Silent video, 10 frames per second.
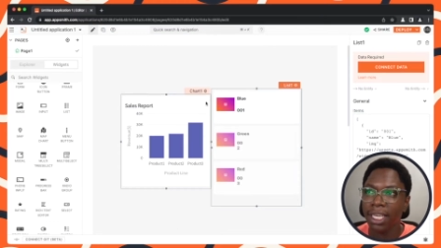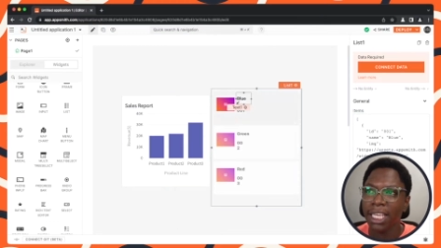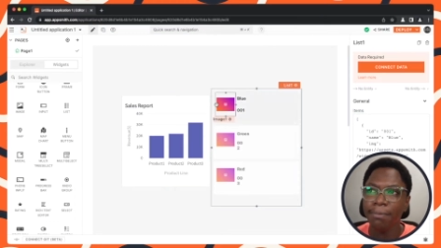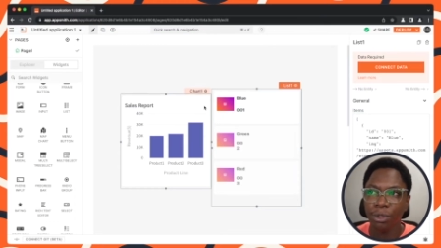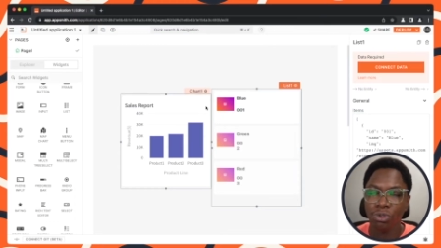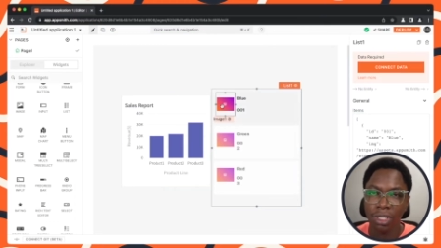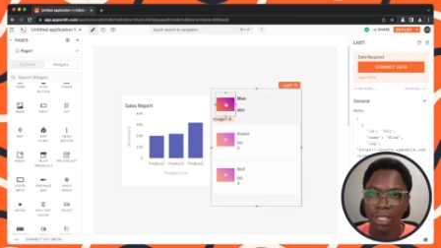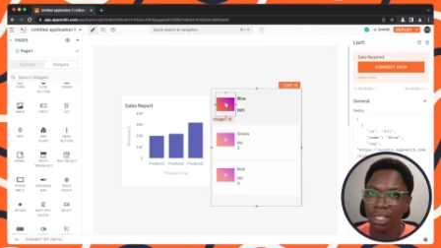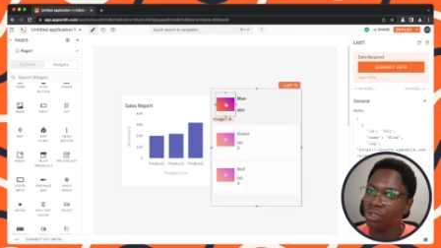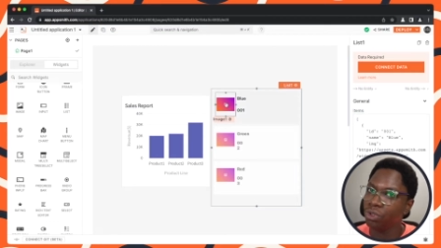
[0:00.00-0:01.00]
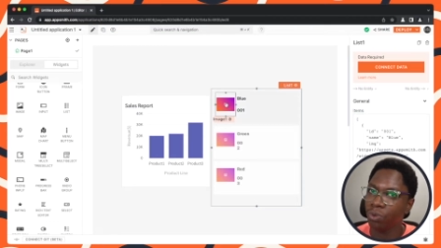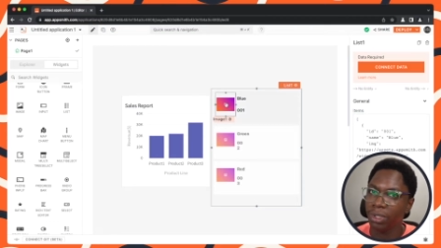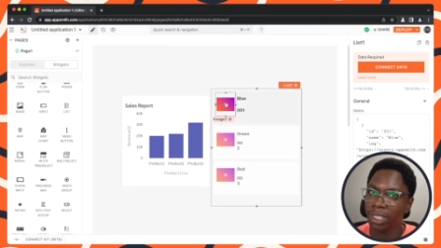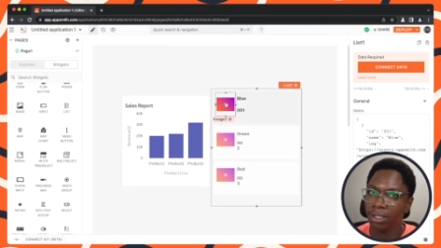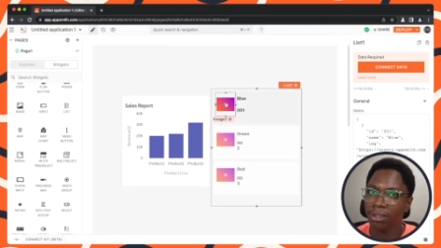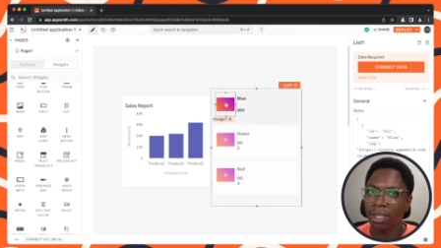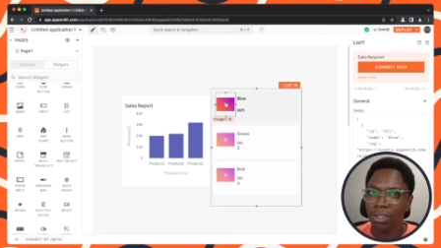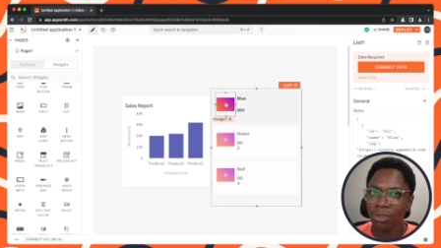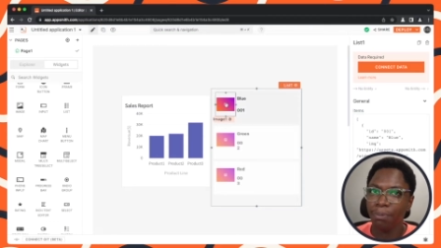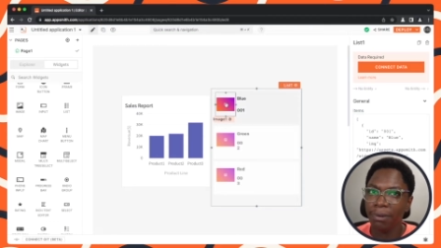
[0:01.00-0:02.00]
in between these two widgets
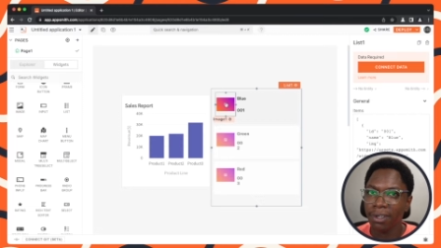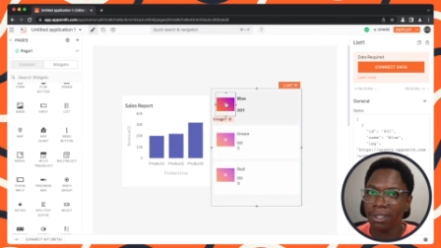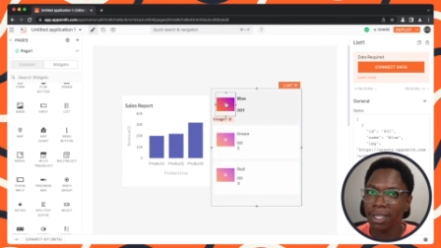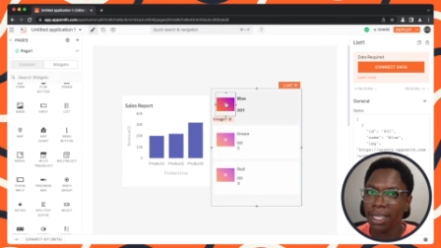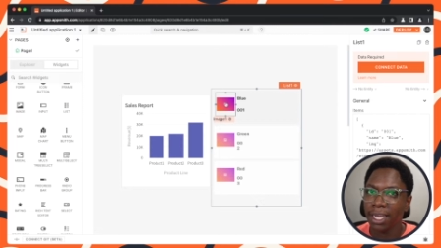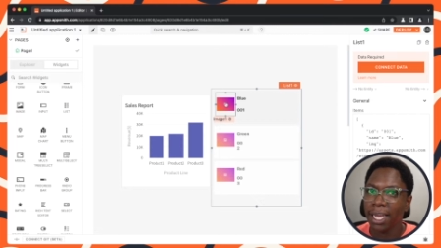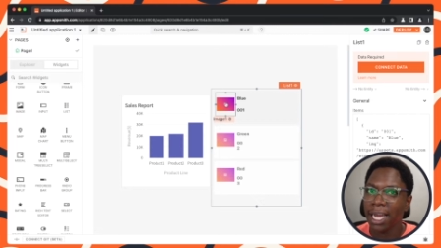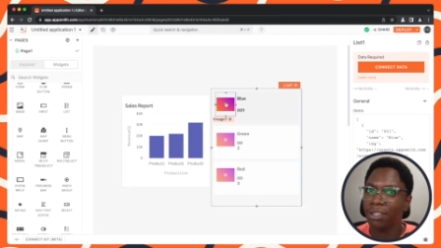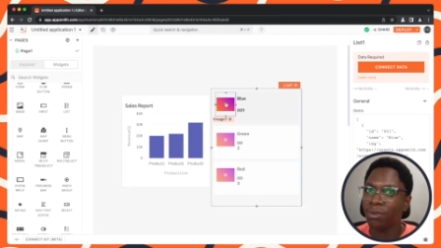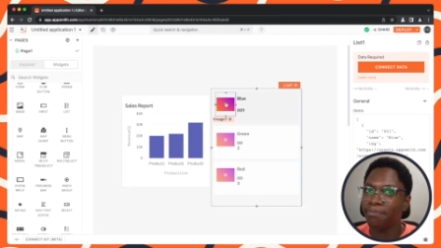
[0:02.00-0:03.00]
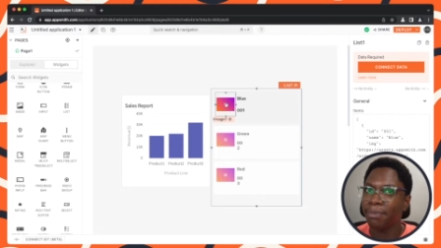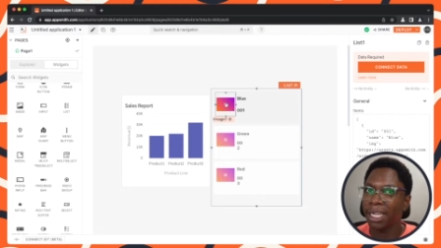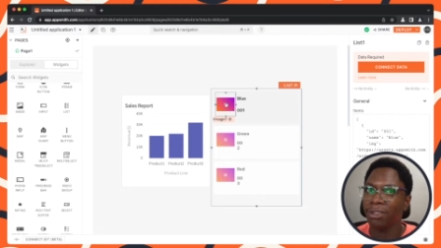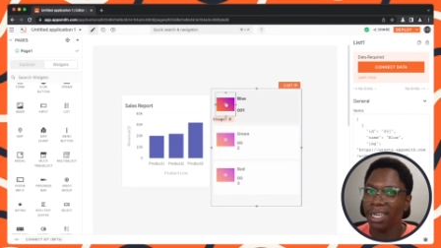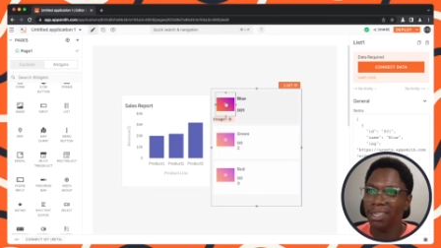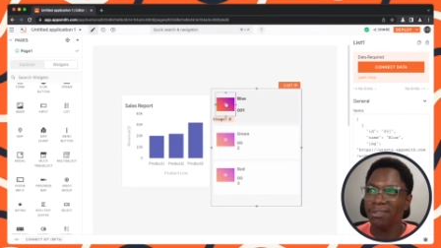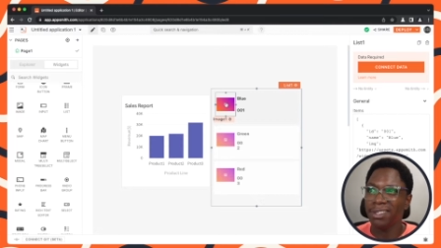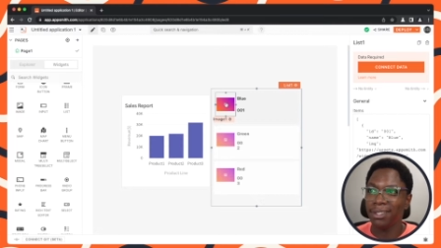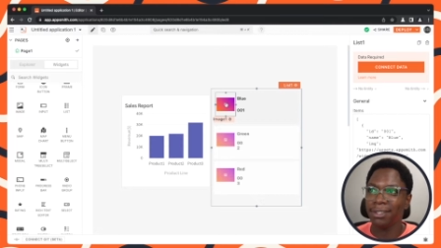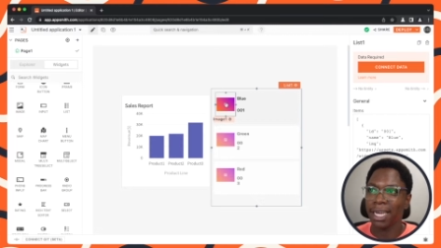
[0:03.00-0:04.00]
so previously I had to manually
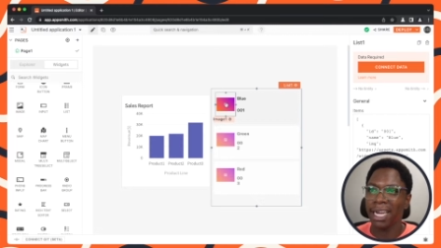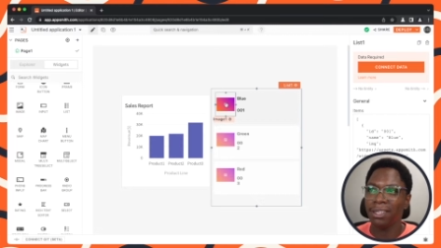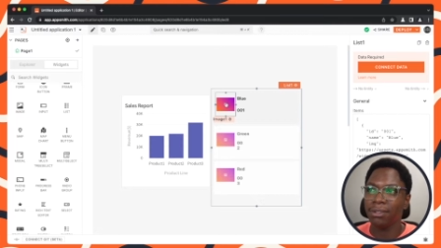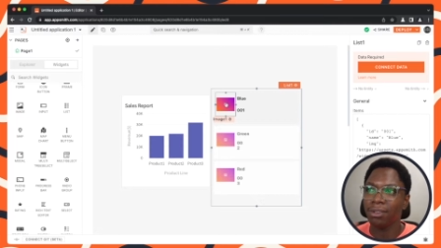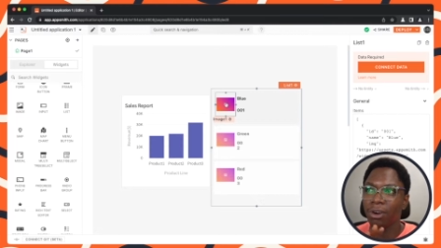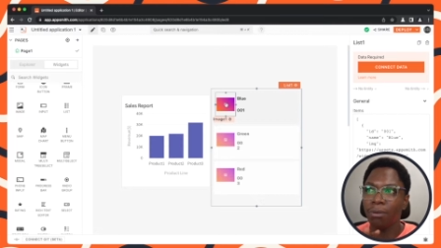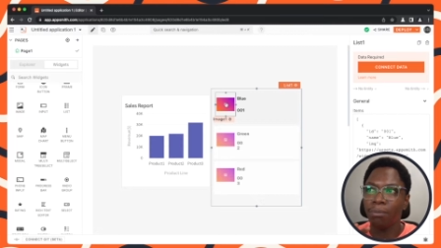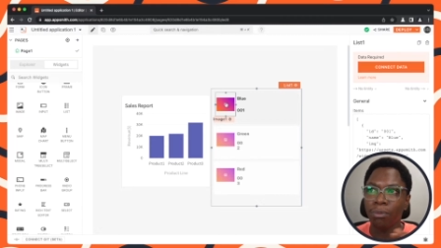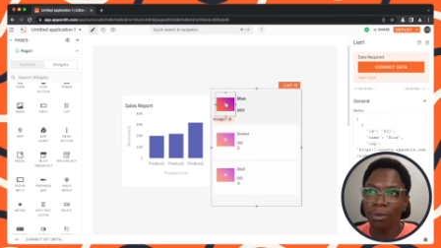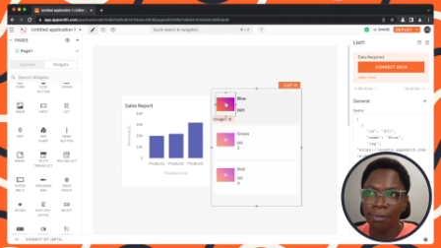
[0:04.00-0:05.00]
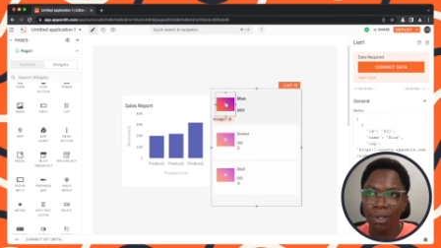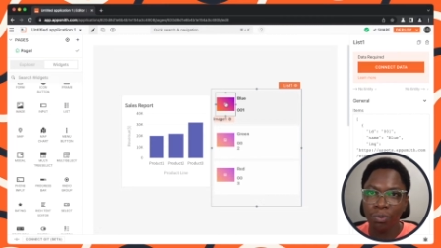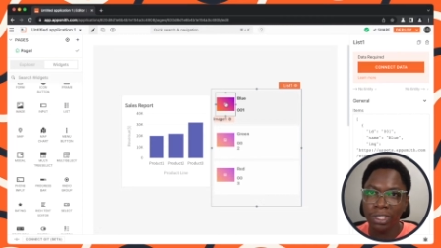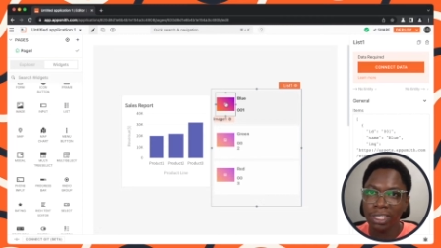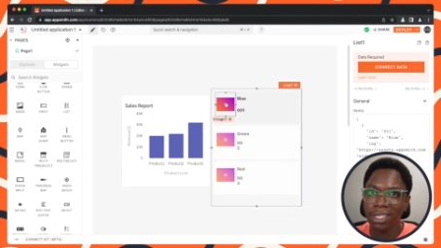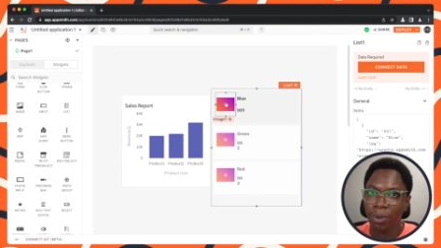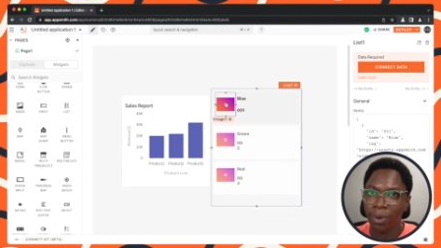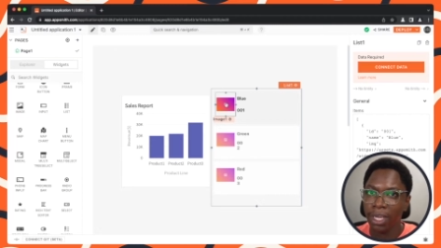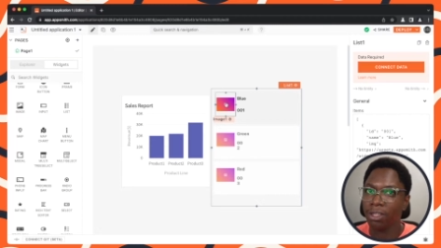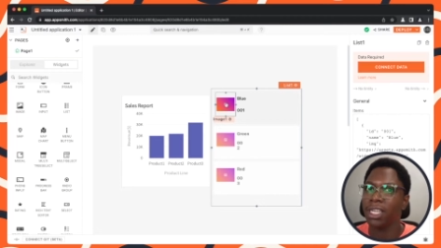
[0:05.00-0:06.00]
resize or move the widget
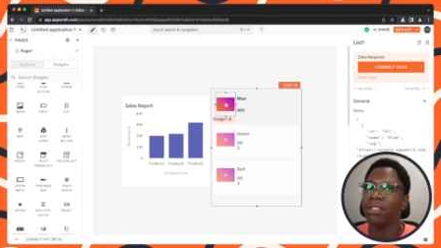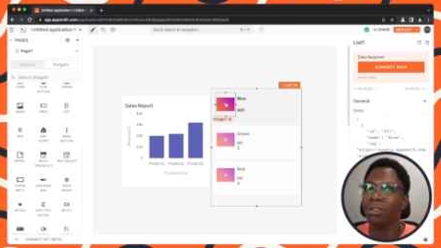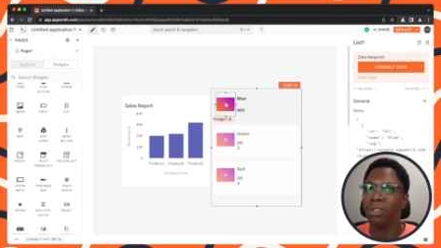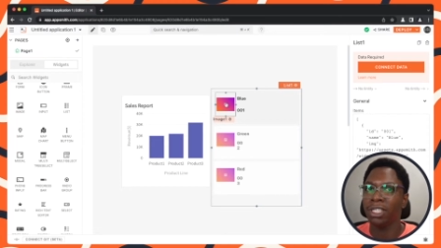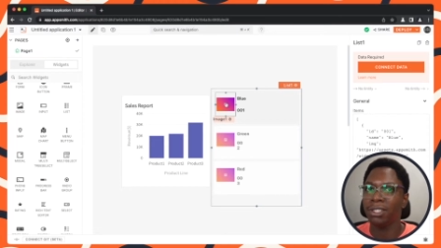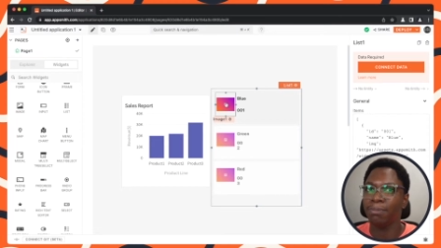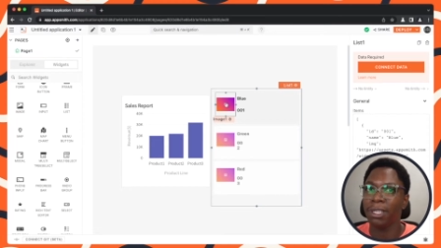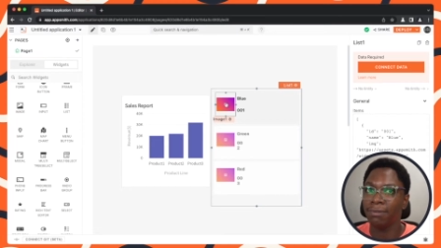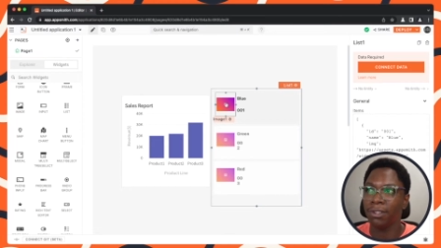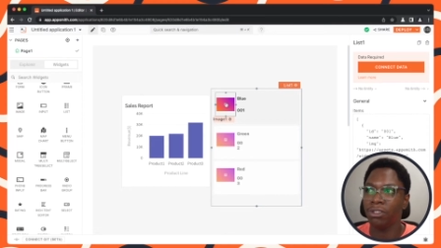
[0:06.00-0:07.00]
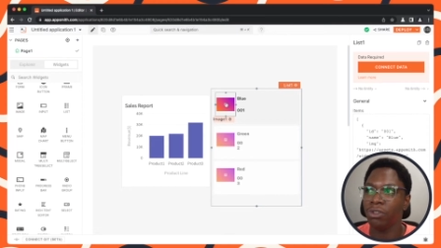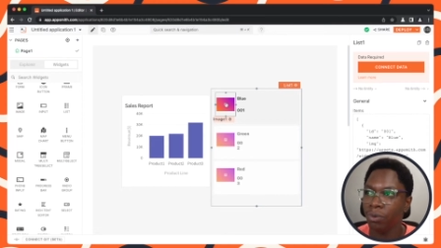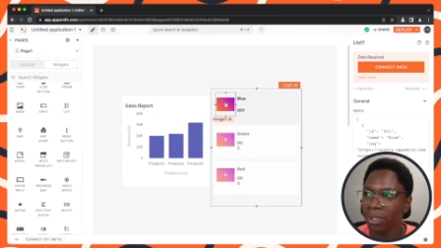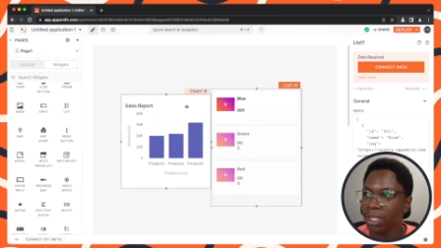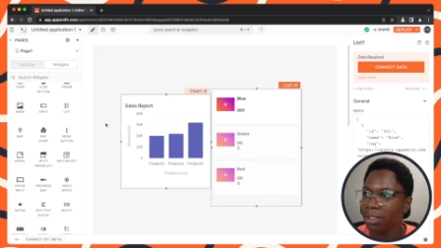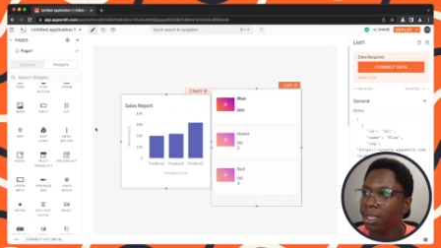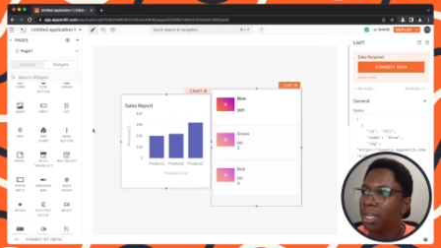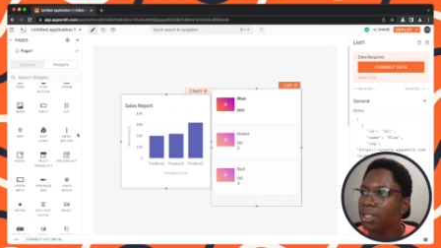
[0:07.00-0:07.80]
away in order to create space for the new widget